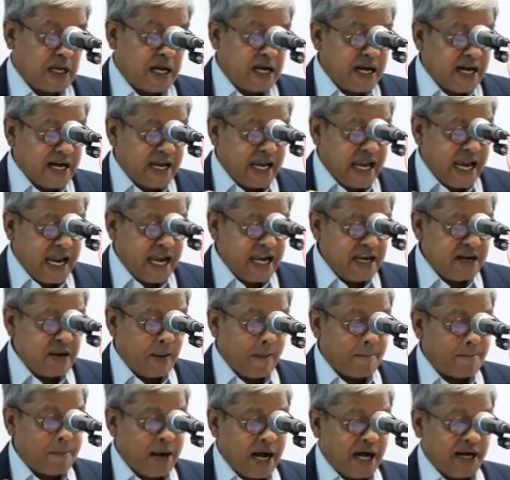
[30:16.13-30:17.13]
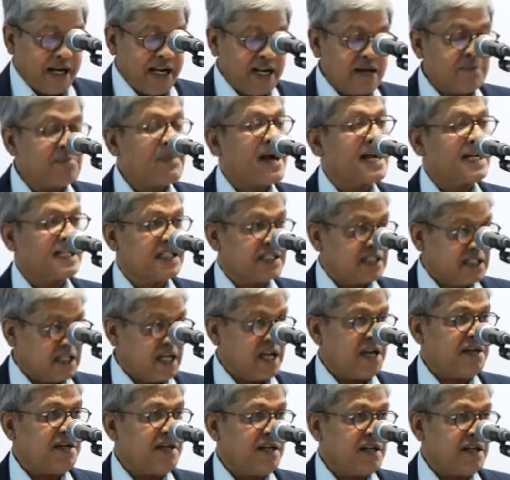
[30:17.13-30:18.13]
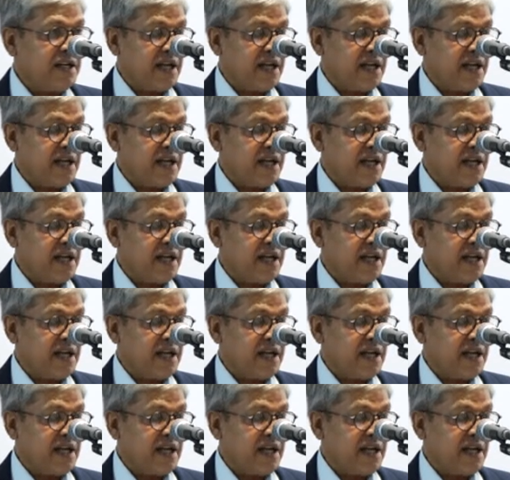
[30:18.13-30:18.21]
again barring Pakistan